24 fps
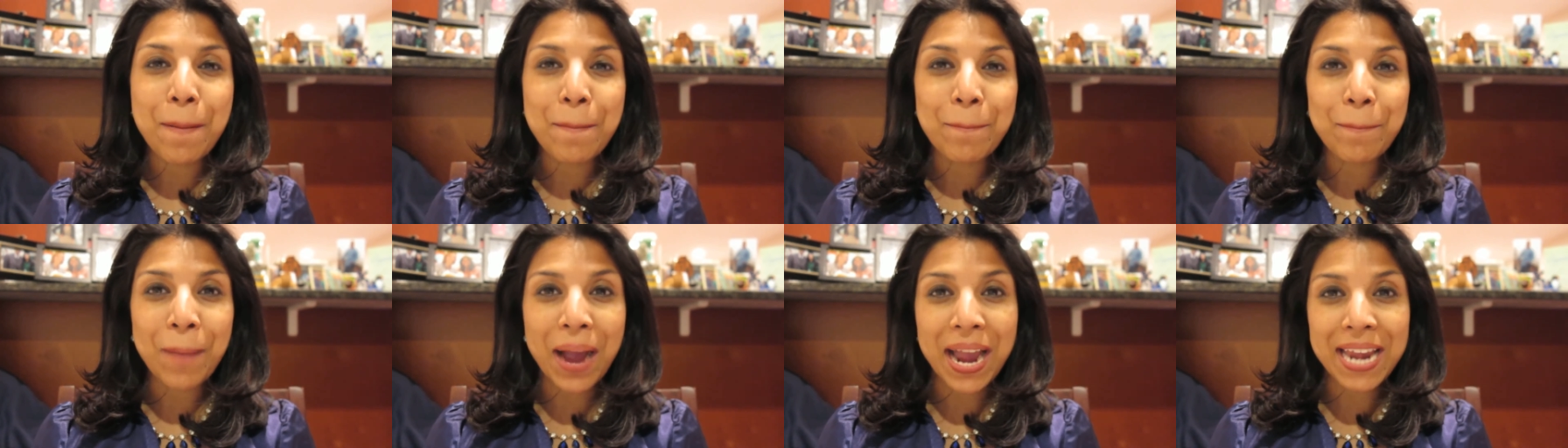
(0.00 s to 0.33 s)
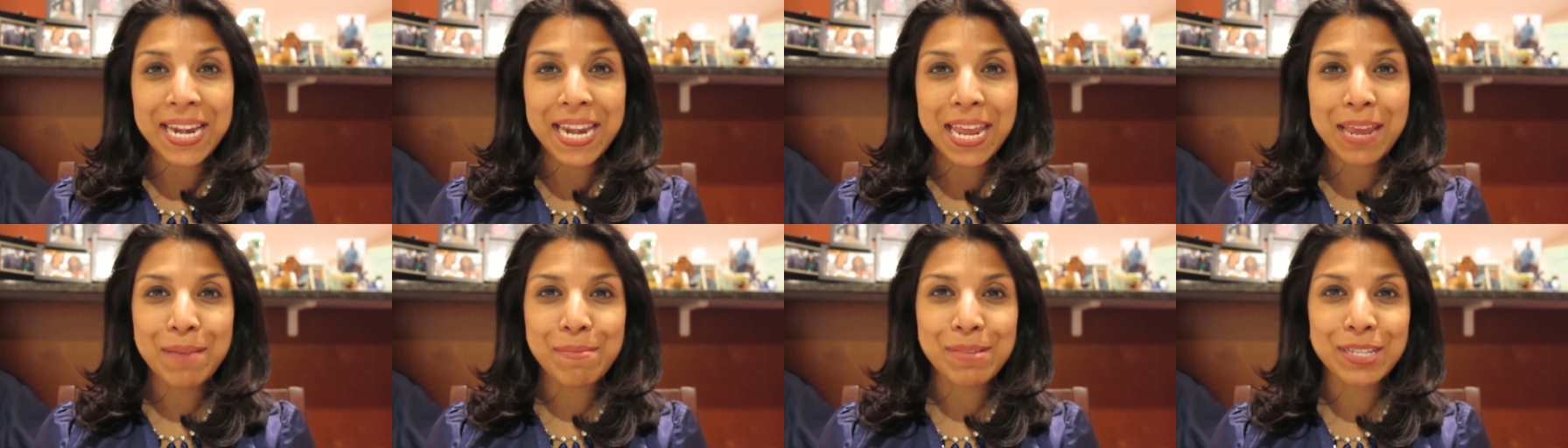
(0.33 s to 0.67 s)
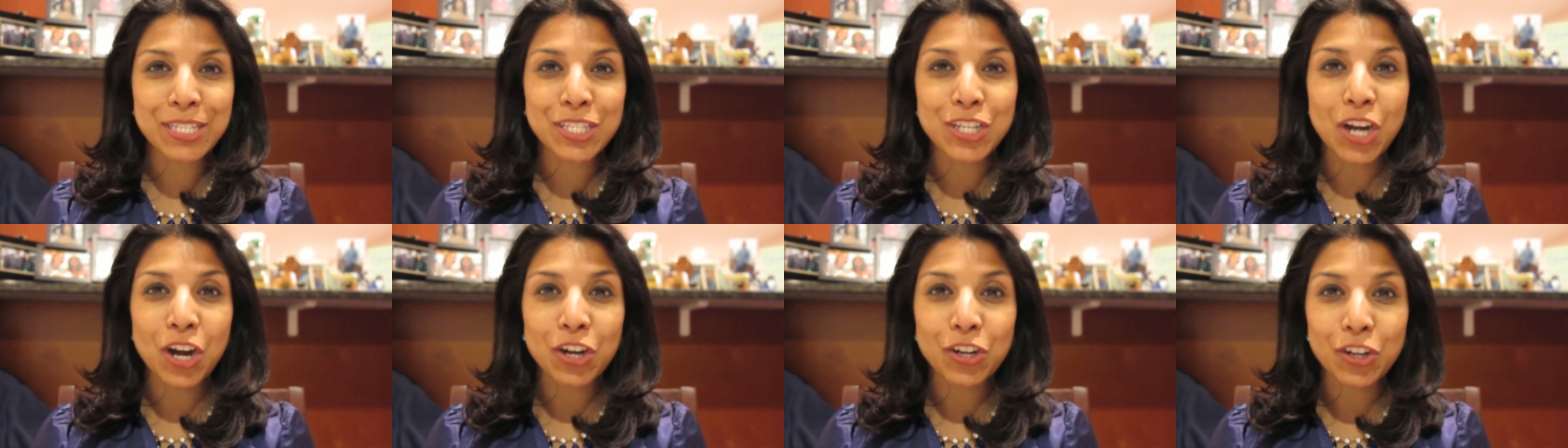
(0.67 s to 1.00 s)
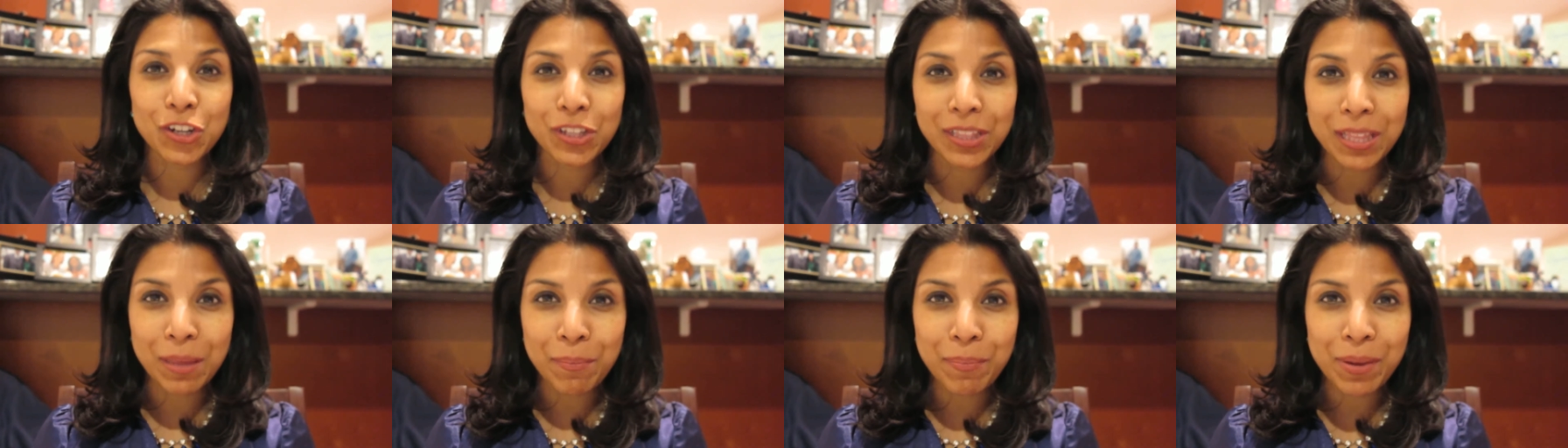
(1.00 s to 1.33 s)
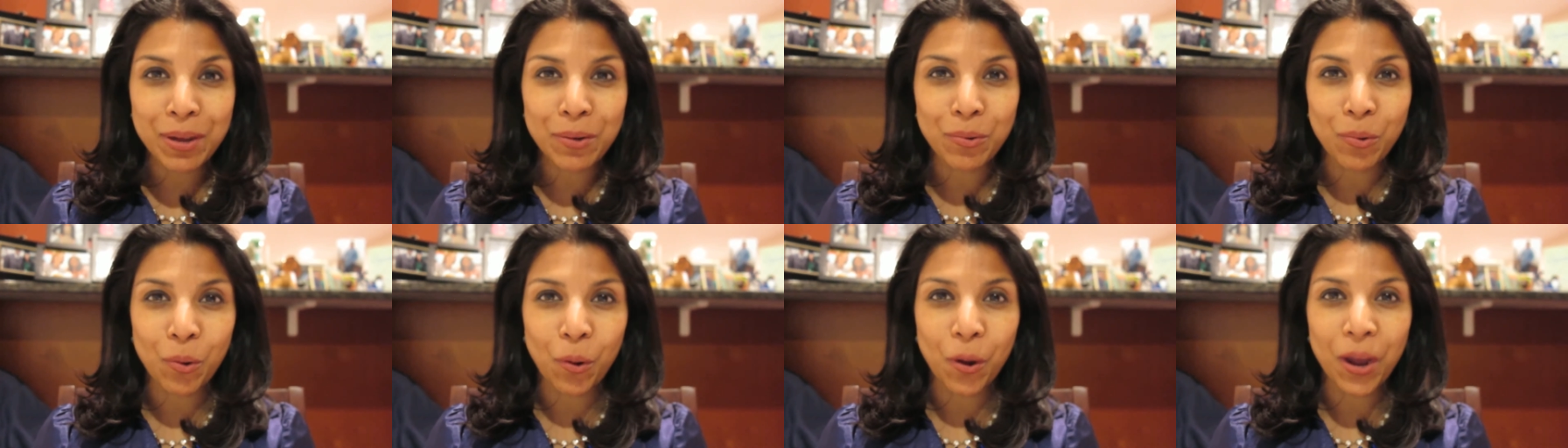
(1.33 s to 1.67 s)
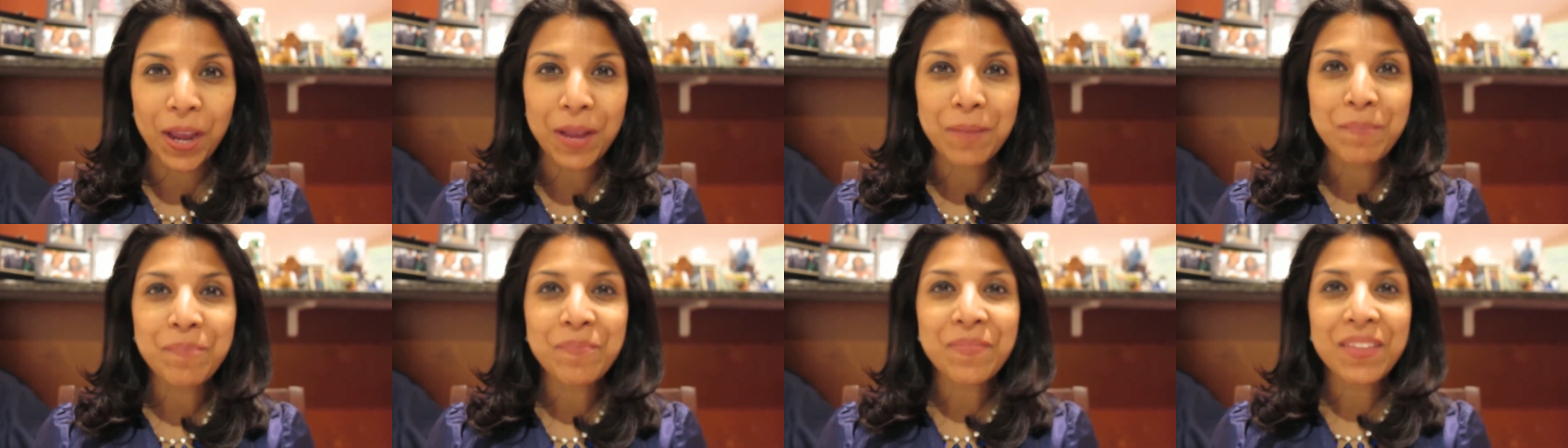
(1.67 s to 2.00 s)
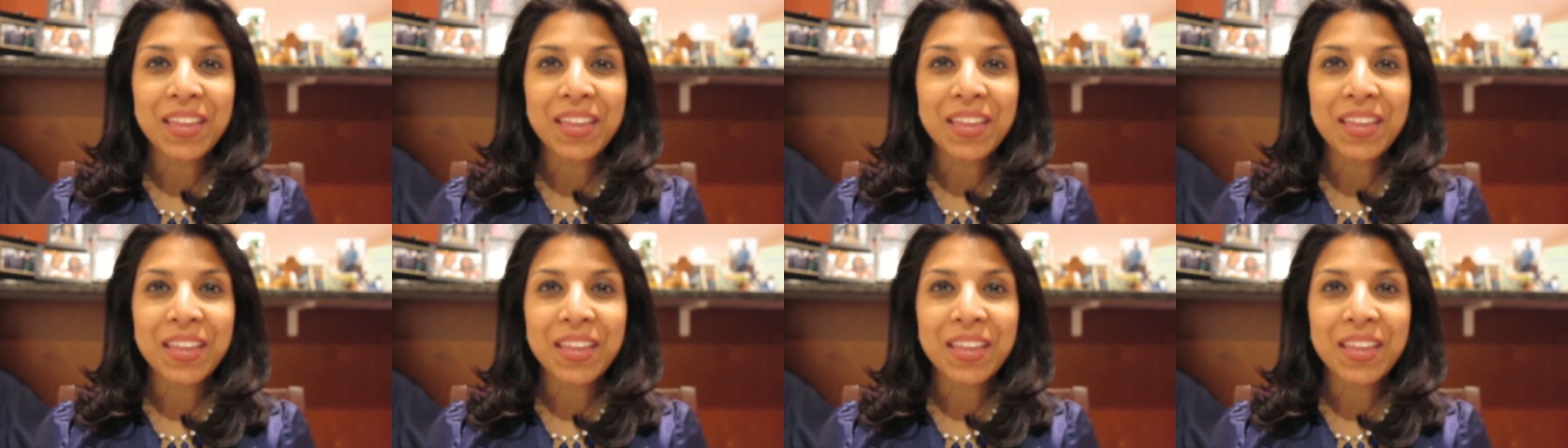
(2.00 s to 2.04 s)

My name is Dr. Lipi Roy,